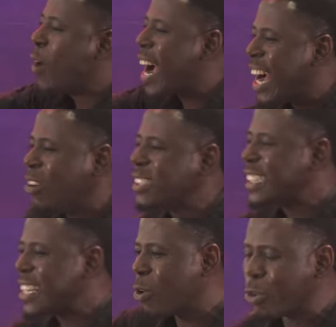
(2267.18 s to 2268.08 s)
in your account
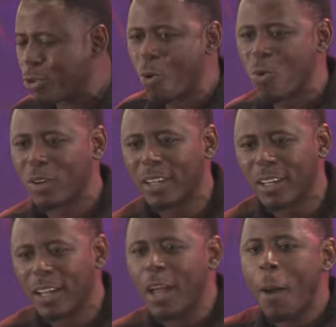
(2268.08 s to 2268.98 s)
is the control.
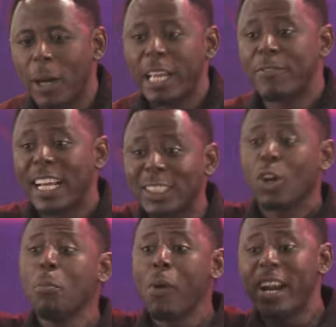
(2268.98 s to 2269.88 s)
But if there's
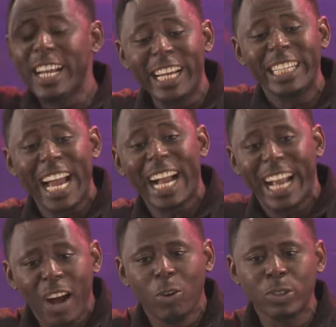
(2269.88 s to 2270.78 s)
no money in the
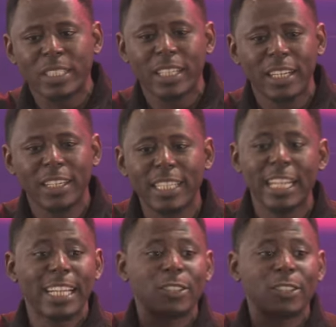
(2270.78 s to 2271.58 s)
account, then